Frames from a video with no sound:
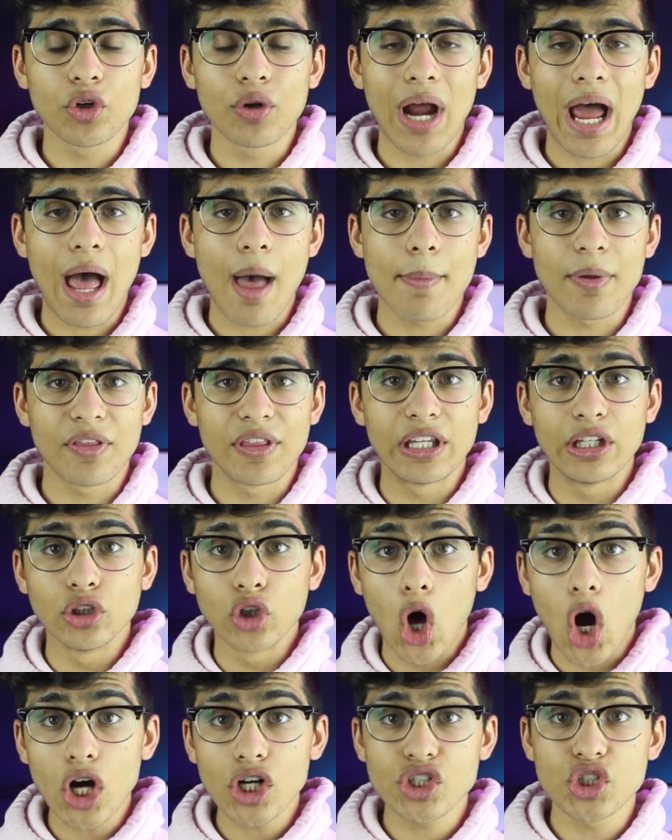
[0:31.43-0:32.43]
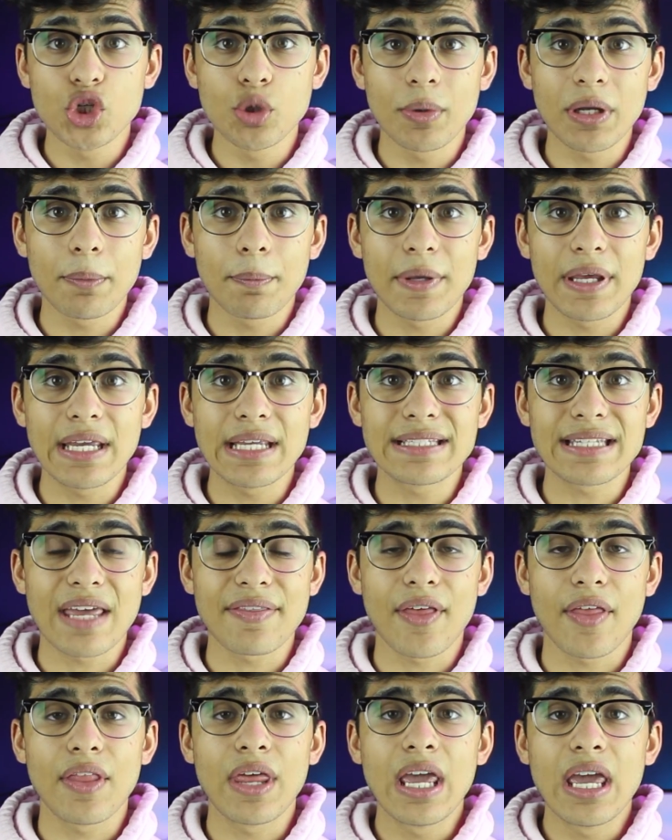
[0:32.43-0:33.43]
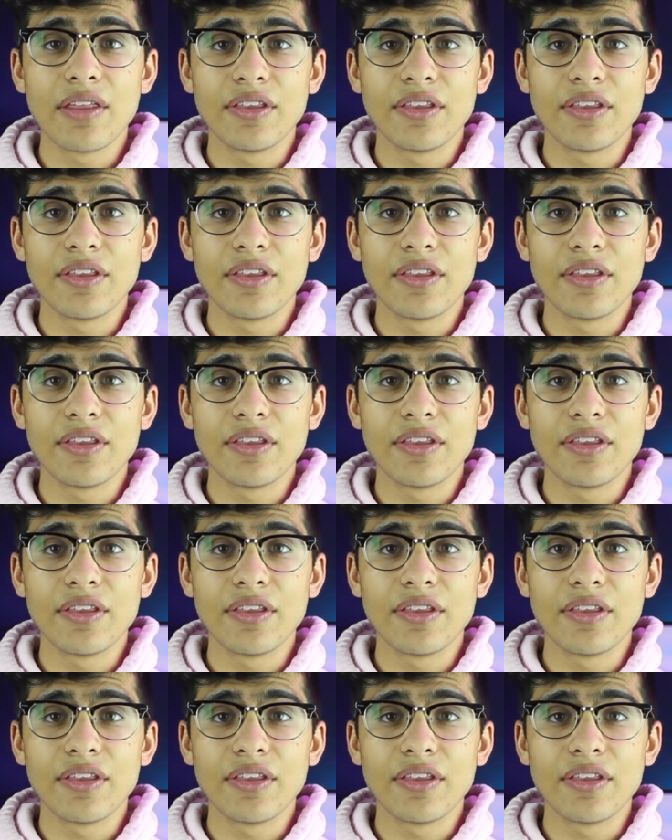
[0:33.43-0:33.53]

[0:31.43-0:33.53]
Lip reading: grab the long tubing piece and then